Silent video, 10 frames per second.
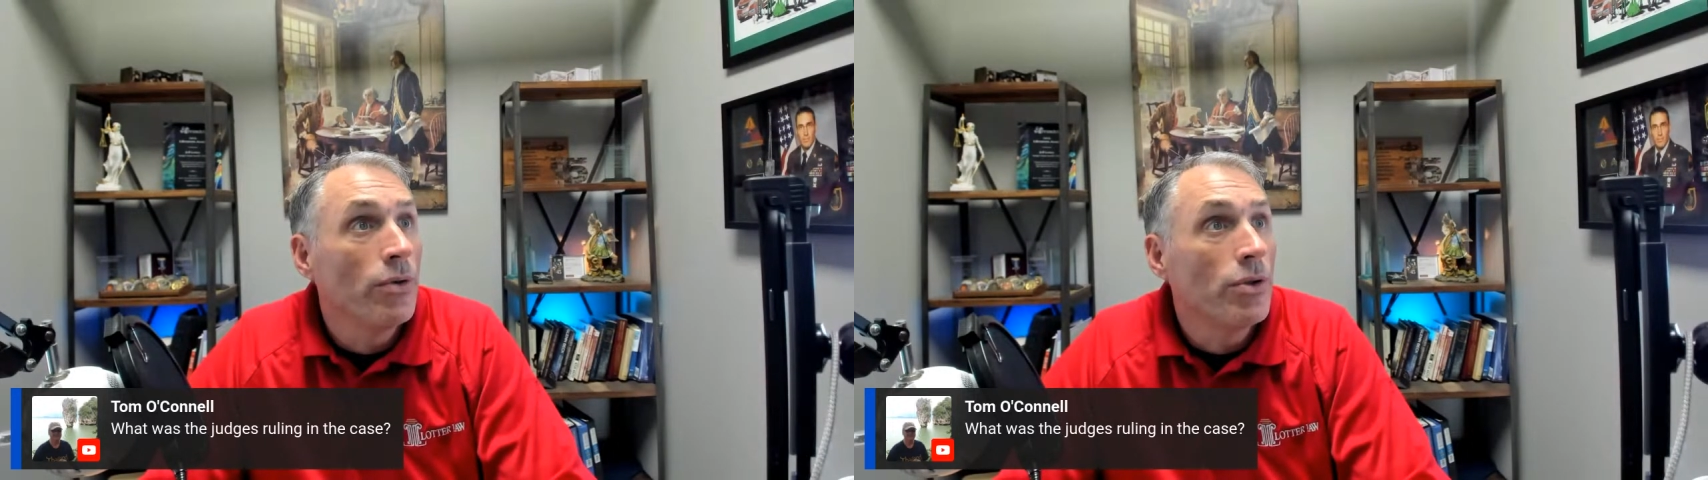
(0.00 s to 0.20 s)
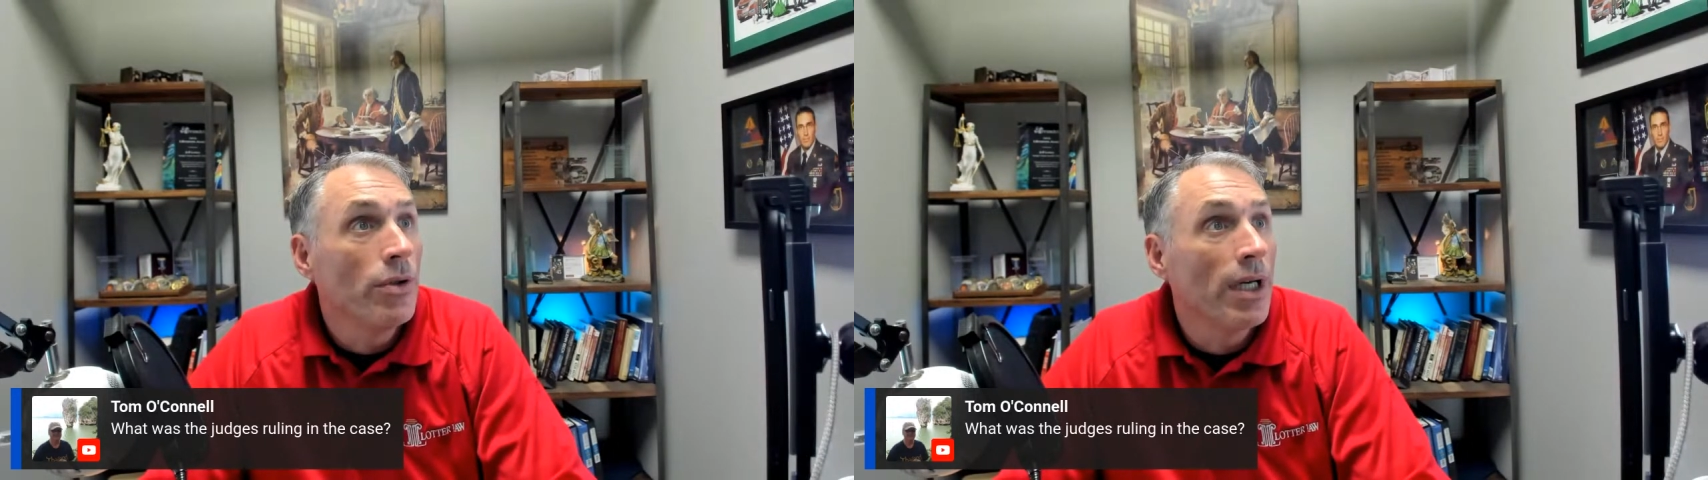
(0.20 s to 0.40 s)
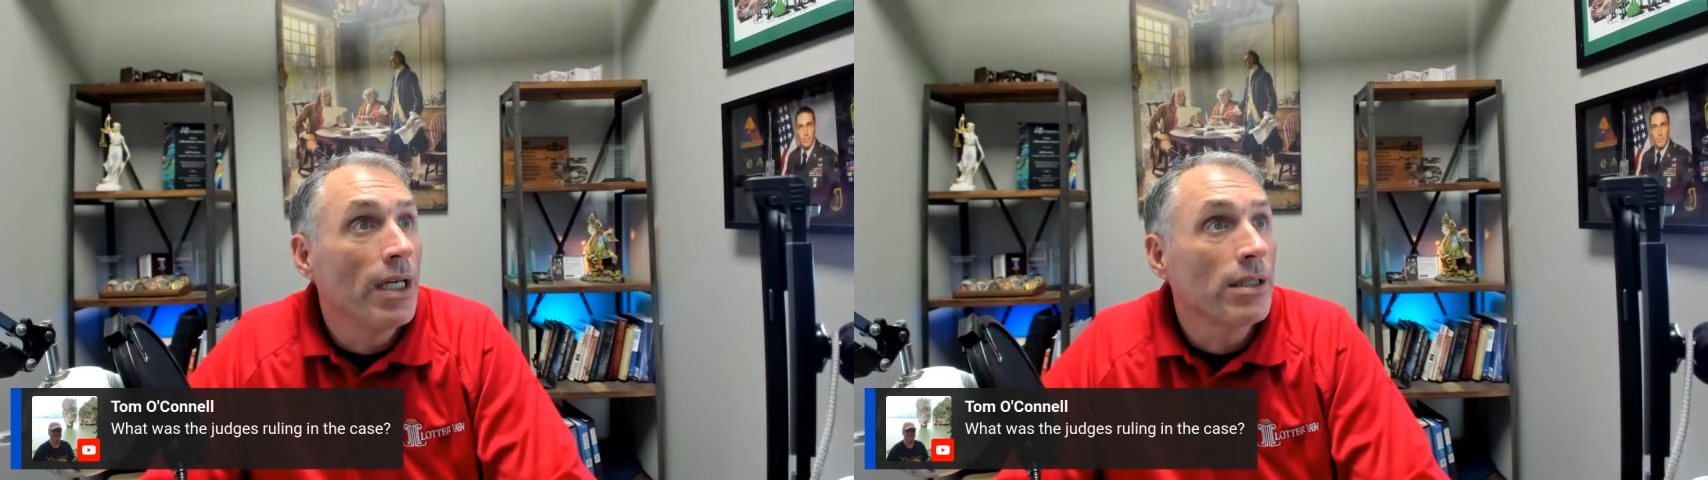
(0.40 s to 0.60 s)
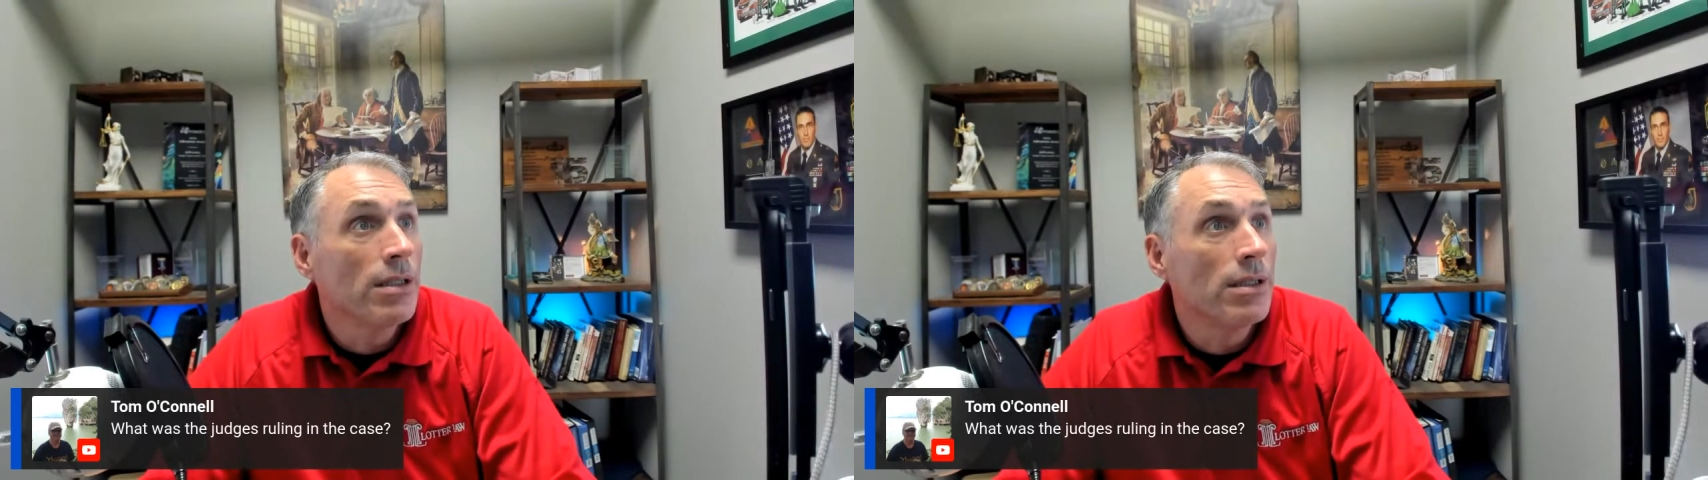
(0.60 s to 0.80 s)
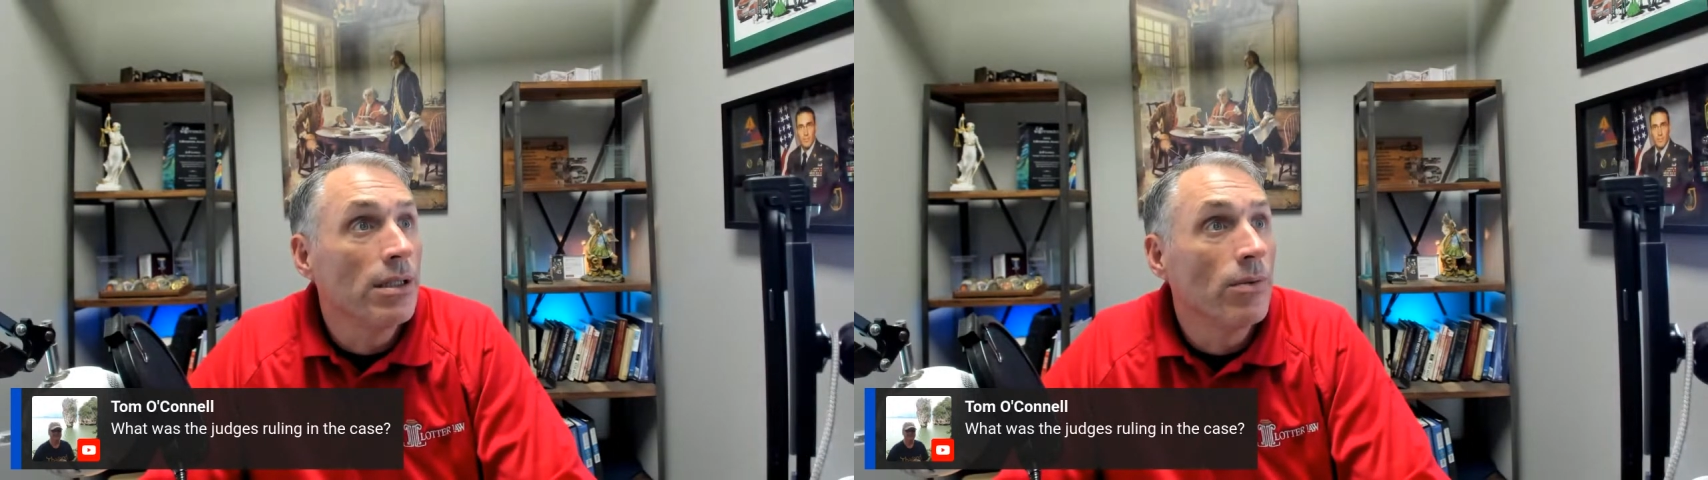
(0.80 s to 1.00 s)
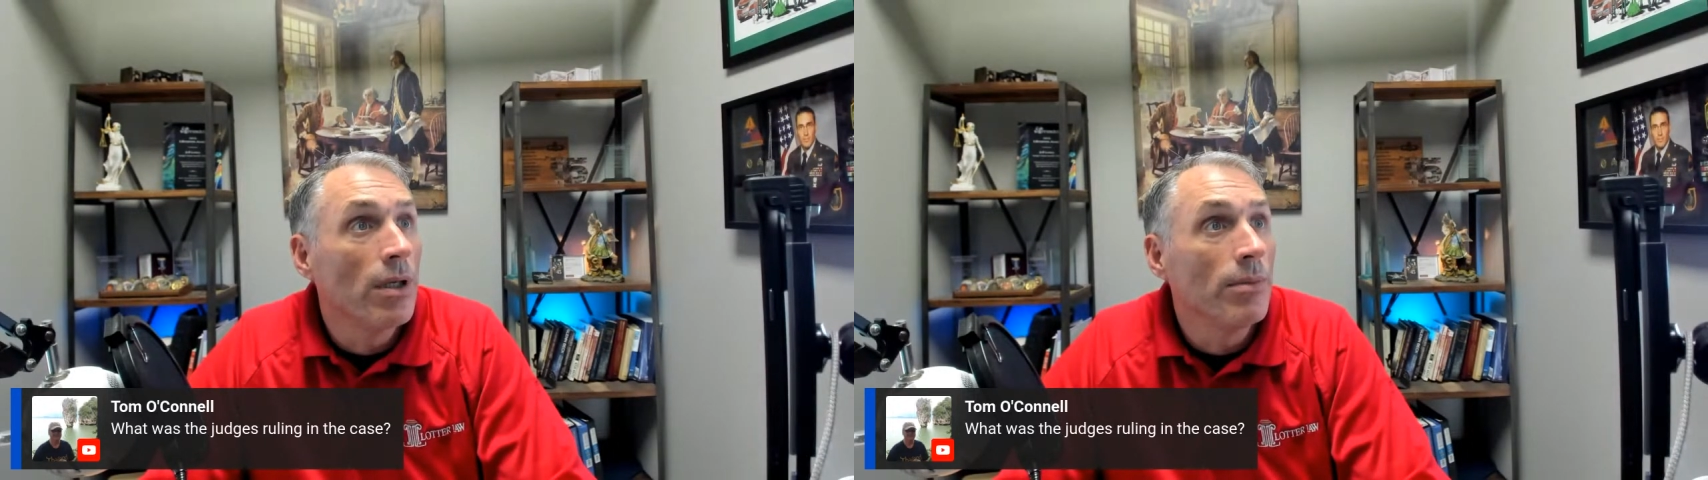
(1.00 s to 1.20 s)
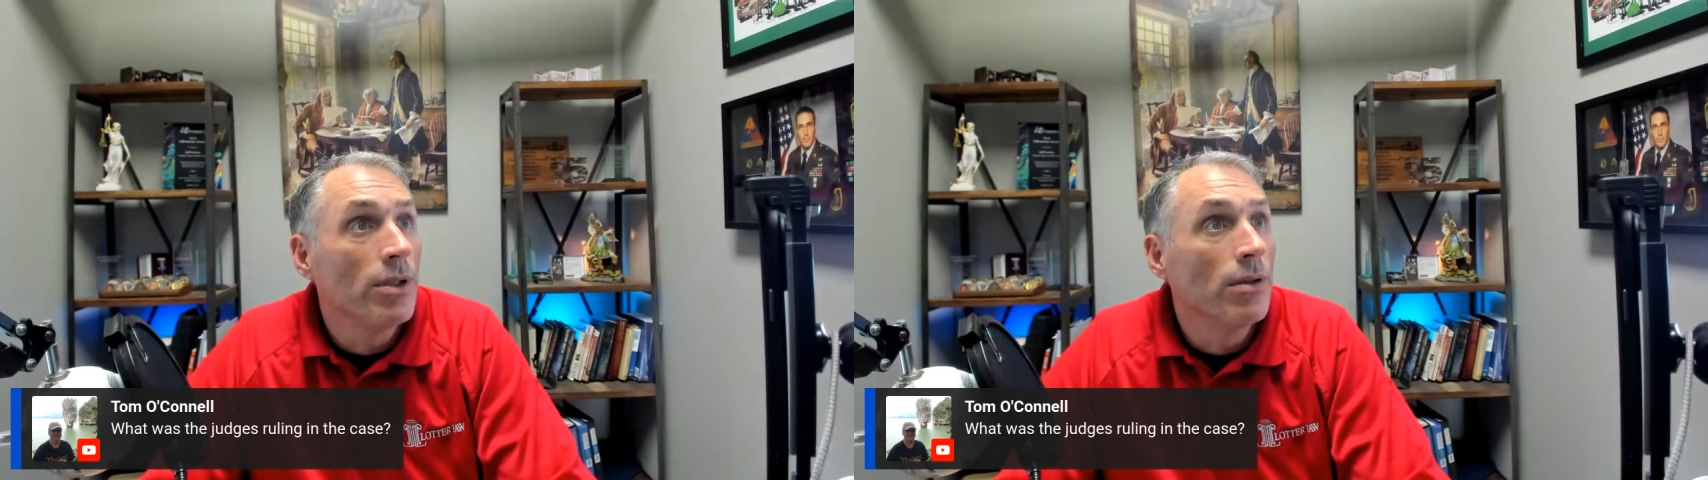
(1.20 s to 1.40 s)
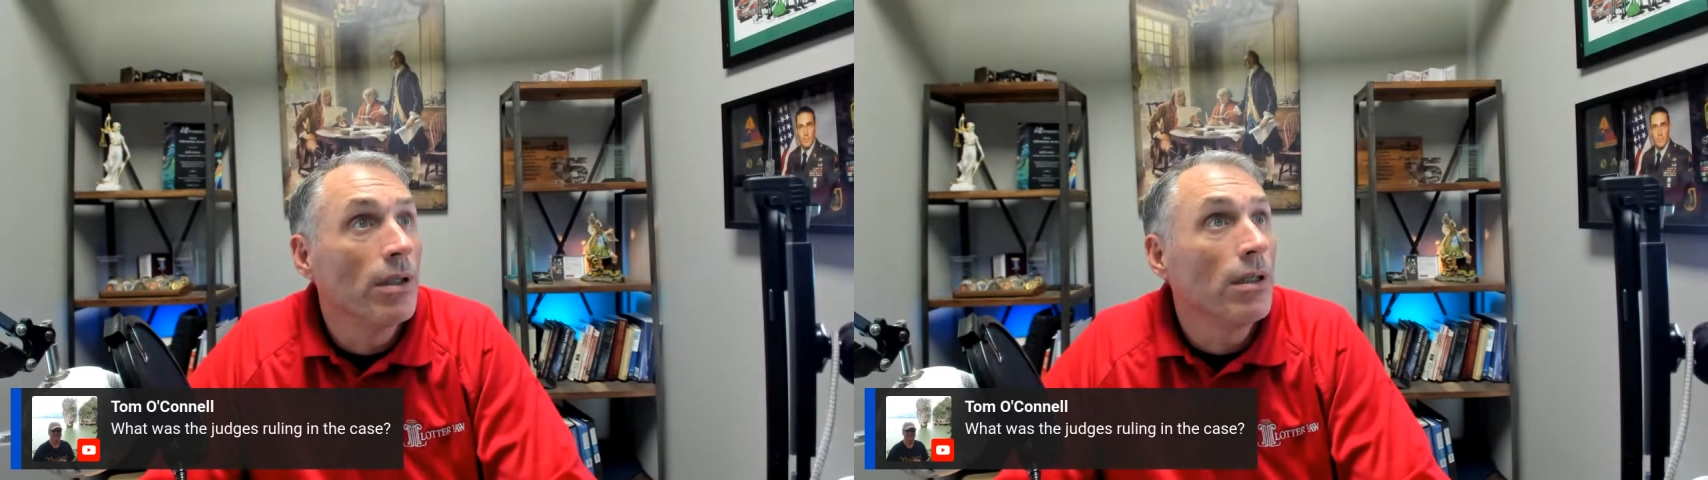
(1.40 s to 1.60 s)
so you guys can see what I'm
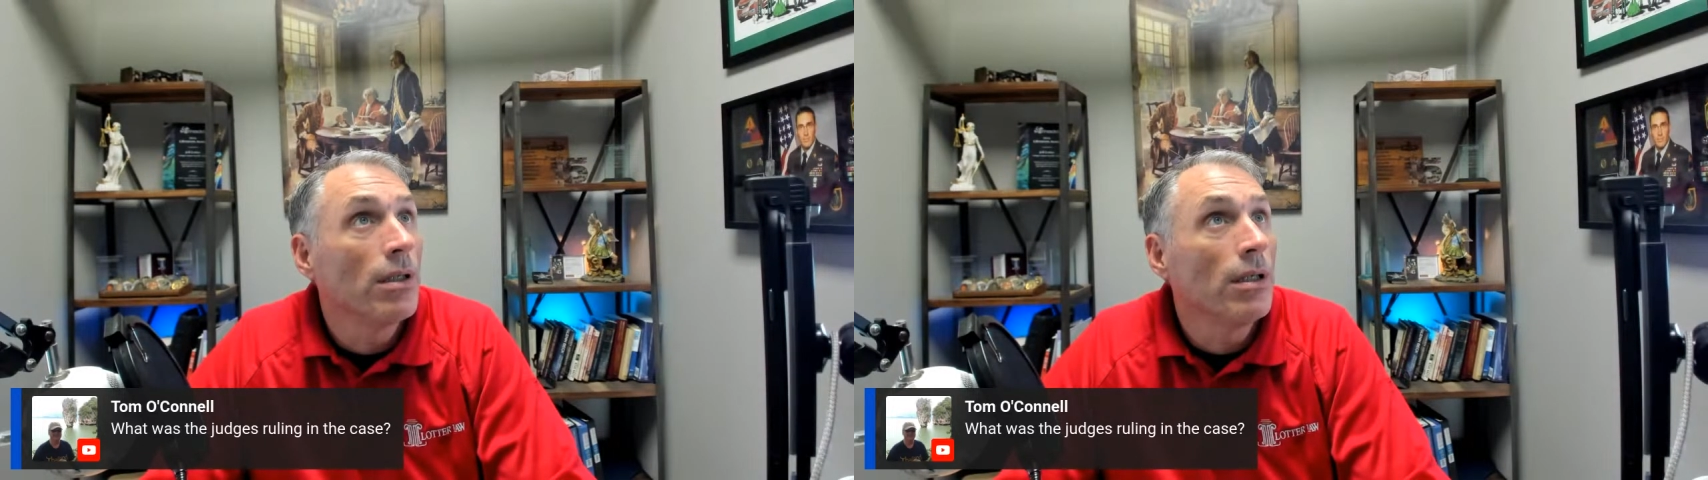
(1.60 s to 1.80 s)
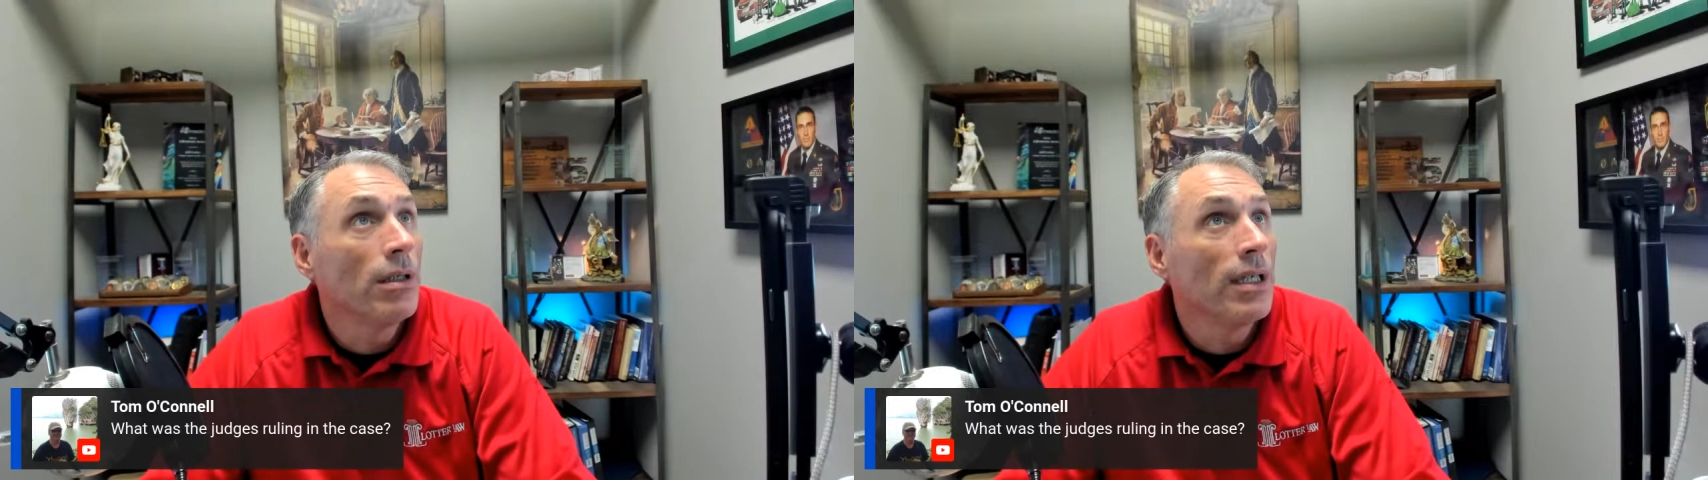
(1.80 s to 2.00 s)
doing or